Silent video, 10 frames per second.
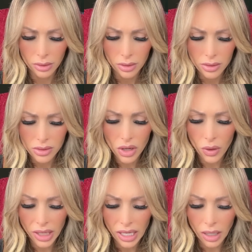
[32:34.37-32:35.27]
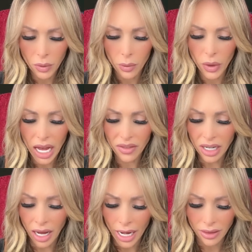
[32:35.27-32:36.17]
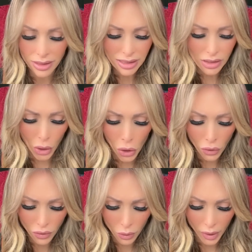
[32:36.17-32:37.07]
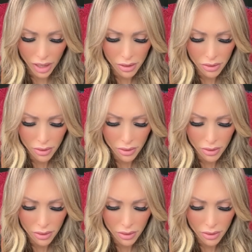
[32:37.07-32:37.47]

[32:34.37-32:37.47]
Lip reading: So again, we have a 9. This is over with.